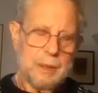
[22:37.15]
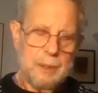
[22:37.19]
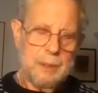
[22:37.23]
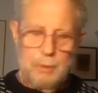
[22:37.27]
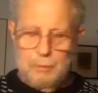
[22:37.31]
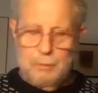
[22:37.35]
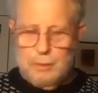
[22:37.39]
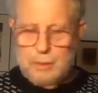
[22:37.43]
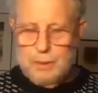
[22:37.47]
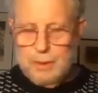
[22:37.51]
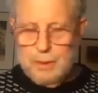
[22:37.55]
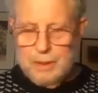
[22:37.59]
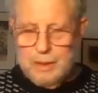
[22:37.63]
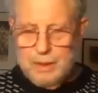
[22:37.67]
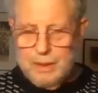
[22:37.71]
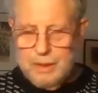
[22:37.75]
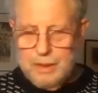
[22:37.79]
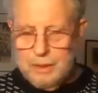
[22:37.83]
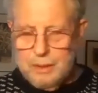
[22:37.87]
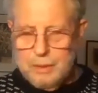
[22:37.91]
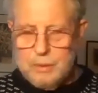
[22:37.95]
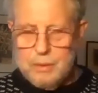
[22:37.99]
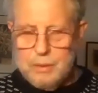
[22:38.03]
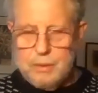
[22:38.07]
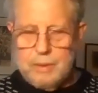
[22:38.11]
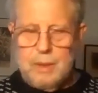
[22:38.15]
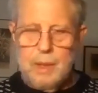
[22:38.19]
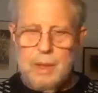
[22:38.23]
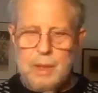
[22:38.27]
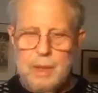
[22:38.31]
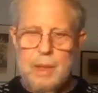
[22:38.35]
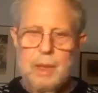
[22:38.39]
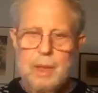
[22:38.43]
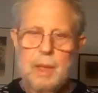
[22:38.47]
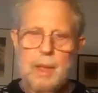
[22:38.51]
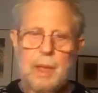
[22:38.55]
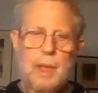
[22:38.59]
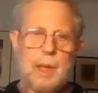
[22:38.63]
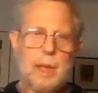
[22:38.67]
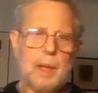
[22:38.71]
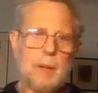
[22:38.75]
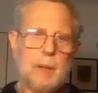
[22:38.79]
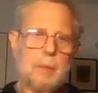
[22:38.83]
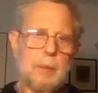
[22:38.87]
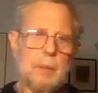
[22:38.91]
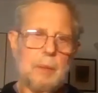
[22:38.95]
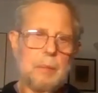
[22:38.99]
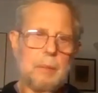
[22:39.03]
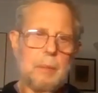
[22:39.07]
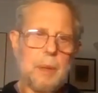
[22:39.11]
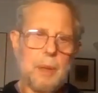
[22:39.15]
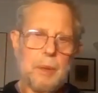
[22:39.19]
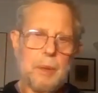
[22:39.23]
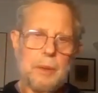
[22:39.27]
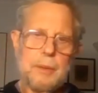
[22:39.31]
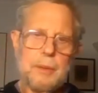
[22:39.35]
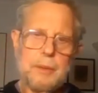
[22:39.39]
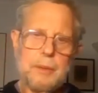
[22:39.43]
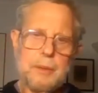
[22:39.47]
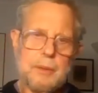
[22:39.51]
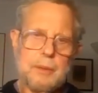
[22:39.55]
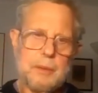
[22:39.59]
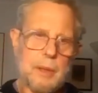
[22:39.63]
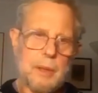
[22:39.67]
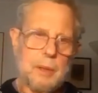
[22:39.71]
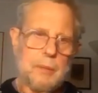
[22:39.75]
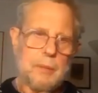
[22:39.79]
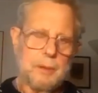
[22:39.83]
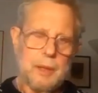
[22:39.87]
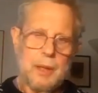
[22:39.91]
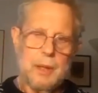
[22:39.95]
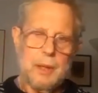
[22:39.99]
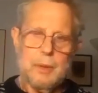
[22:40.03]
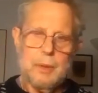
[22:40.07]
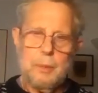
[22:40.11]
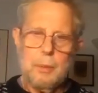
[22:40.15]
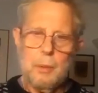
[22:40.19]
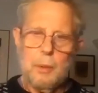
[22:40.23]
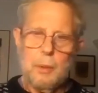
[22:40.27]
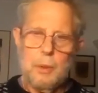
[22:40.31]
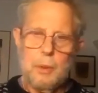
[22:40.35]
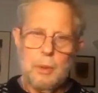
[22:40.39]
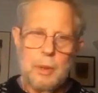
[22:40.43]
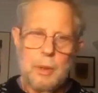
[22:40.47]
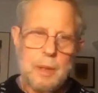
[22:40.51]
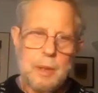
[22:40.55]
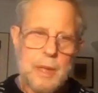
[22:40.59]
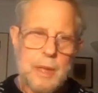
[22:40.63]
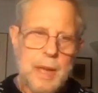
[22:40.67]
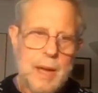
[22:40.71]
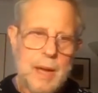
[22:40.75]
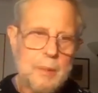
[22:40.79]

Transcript: And over the years, we both served on the board.